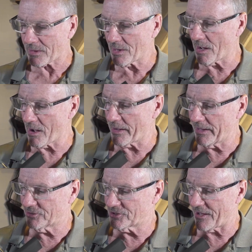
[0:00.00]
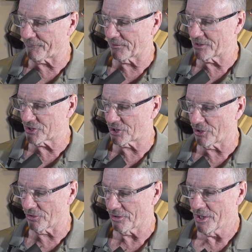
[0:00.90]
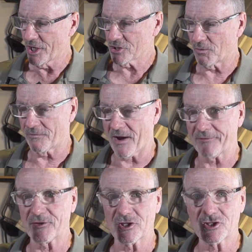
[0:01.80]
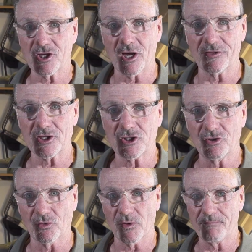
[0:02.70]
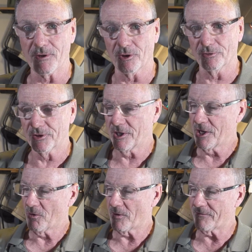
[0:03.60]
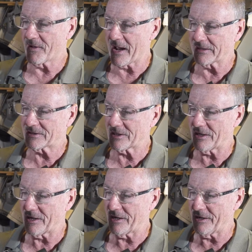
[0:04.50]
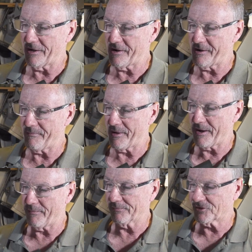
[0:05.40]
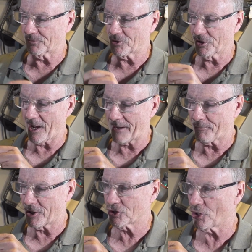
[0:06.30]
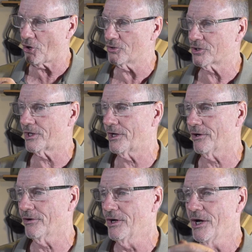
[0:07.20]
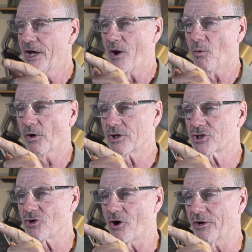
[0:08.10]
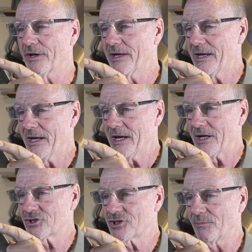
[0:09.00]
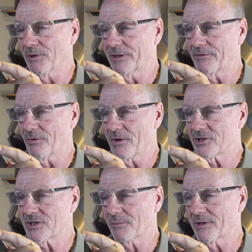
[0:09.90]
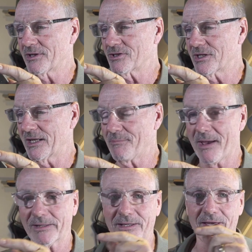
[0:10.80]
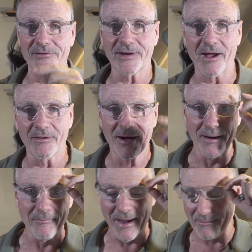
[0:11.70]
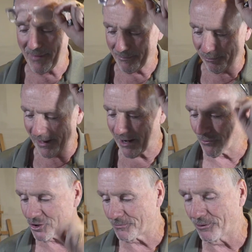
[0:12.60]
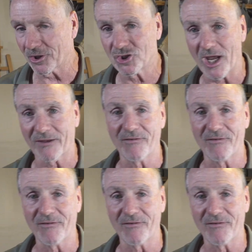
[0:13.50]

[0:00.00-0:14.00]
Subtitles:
It's definitely secure. So we've got this this unit rebuilt. We've got some good high pressure hose in here, and we're going to start reassembling this and getting it back together. Now my plan was to put a check